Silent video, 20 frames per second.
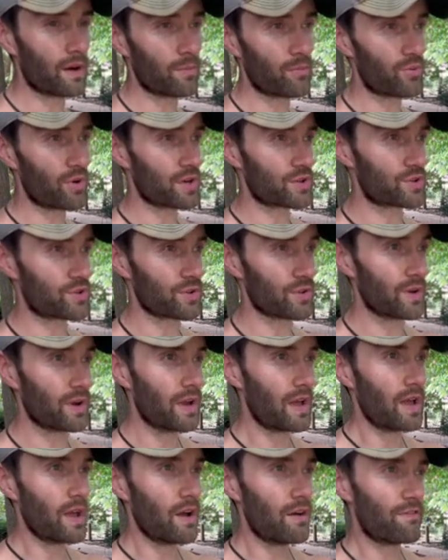pressure,
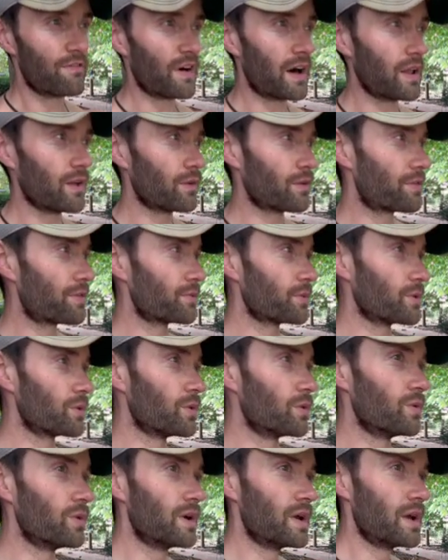follow through,